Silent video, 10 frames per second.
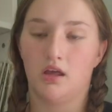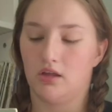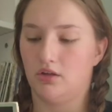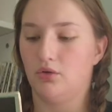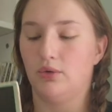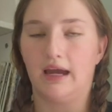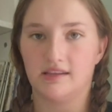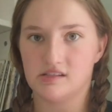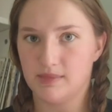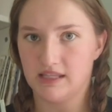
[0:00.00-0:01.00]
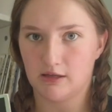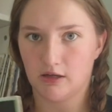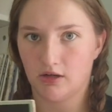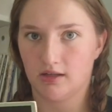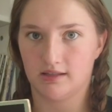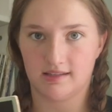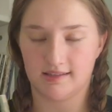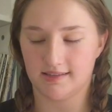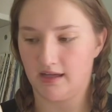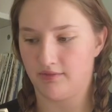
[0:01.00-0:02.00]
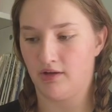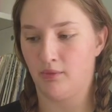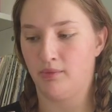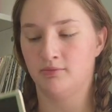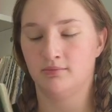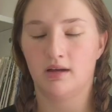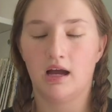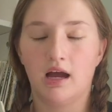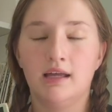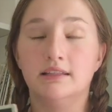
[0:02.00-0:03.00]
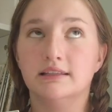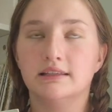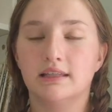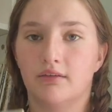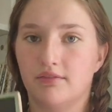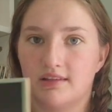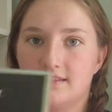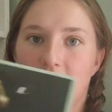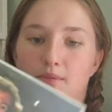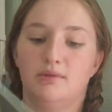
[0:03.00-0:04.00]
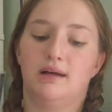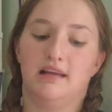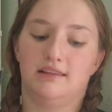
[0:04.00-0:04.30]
You Had to Be There. It's his live album. I love this album. I